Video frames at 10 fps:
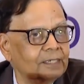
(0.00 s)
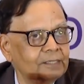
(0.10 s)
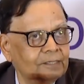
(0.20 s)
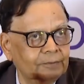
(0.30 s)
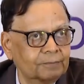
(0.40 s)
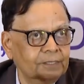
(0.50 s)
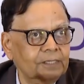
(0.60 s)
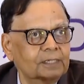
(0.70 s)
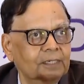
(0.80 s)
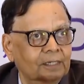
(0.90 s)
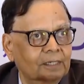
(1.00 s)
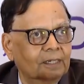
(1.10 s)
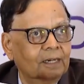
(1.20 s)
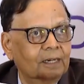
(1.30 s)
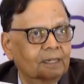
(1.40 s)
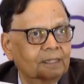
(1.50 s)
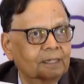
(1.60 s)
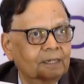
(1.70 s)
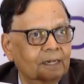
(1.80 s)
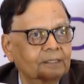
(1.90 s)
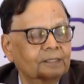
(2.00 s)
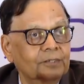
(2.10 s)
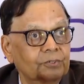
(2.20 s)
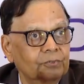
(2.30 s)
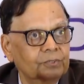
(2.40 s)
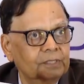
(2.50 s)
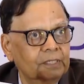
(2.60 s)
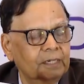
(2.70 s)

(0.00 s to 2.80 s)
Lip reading: has recommended, that rather than use the